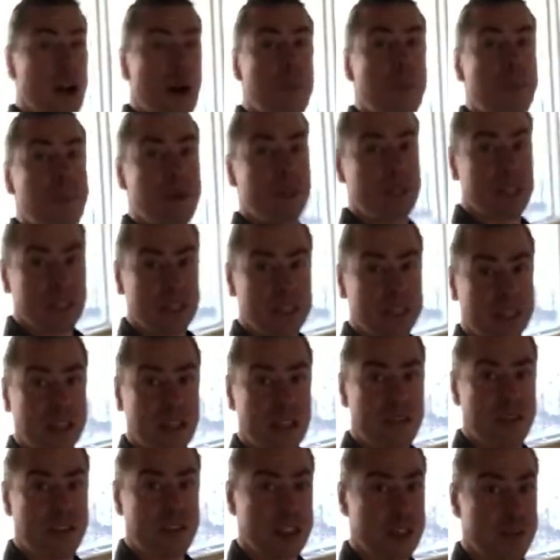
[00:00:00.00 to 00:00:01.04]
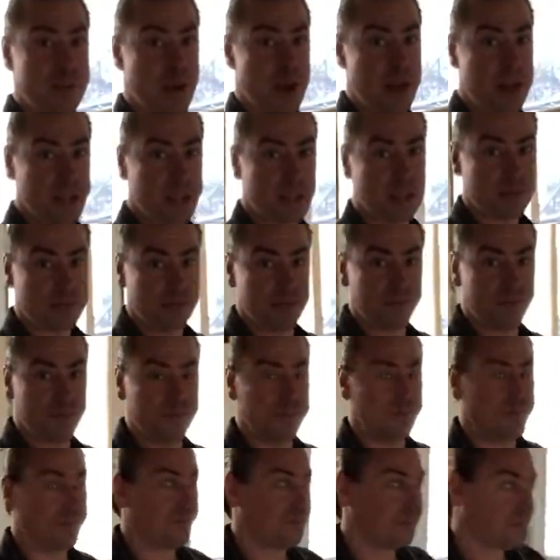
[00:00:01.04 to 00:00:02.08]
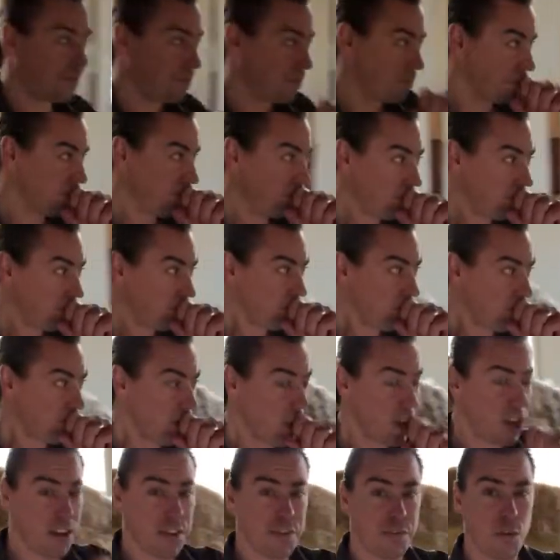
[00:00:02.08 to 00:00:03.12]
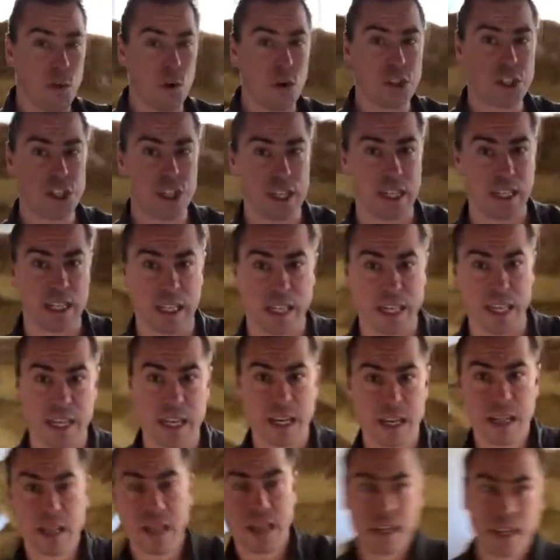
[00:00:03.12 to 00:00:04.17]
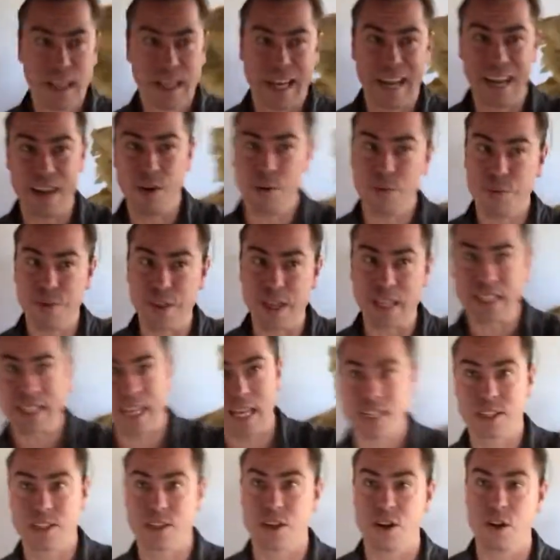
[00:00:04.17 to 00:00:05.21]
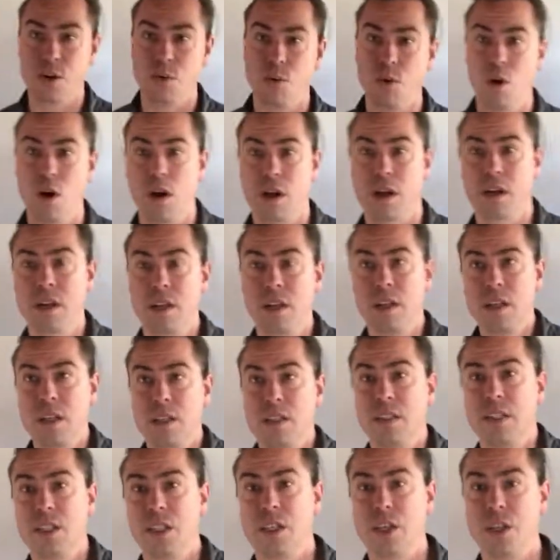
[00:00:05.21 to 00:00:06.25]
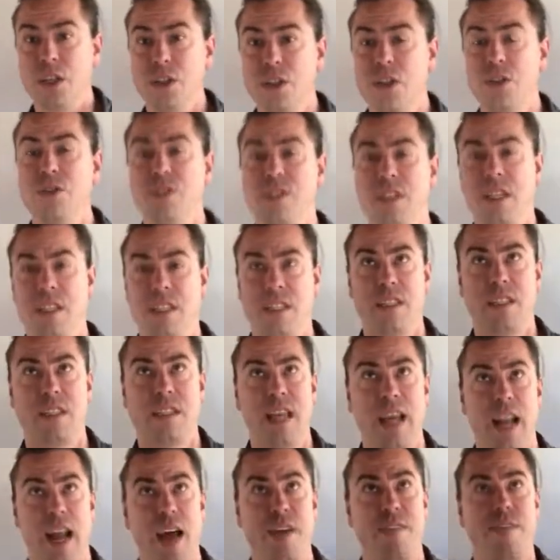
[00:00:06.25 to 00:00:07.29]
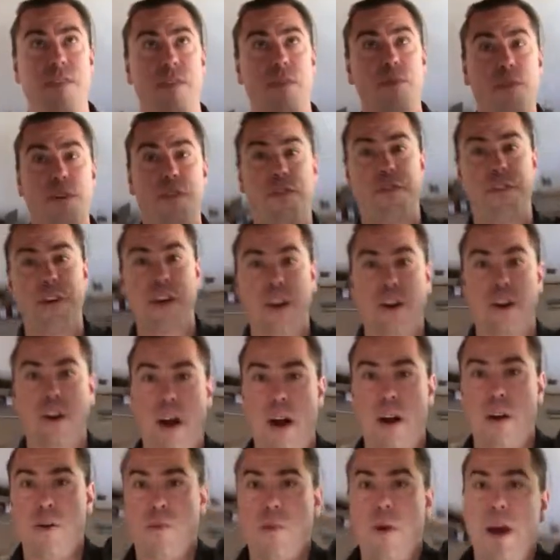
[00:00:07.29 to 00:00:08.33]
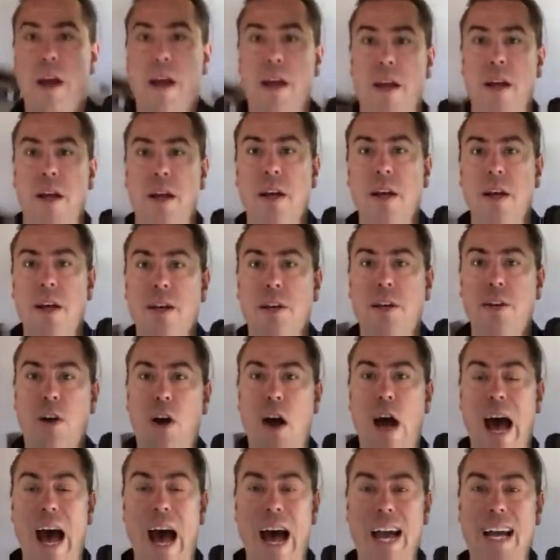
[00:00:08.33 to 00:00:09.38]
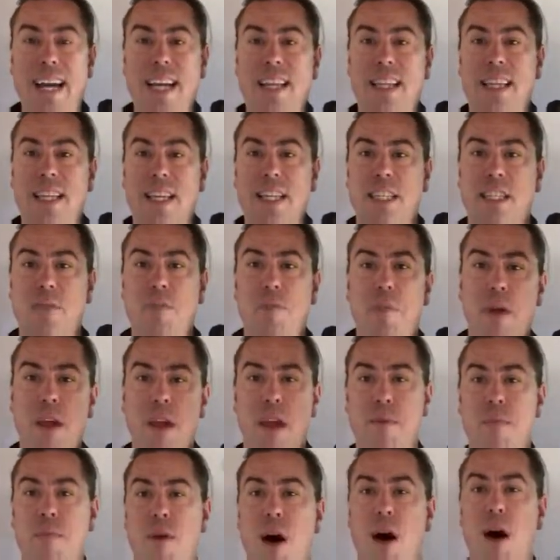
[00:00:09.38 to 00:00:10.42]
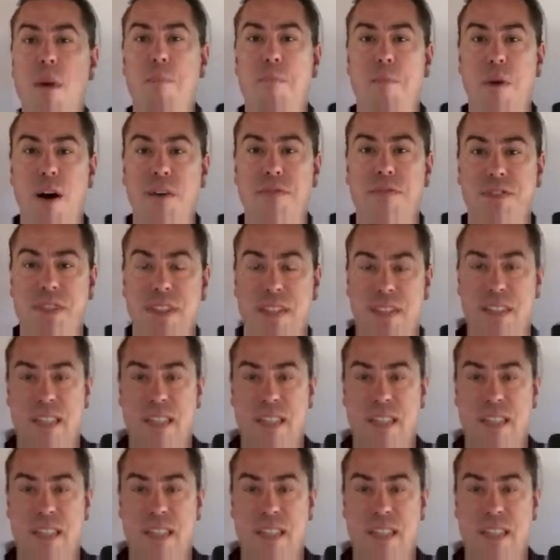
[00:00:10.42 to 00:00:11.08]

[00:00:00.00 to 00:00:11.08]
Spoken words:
it up into this living space. Unfortunately, I don't think that's going to work. The good news is that we figured out a way to hide this beam above the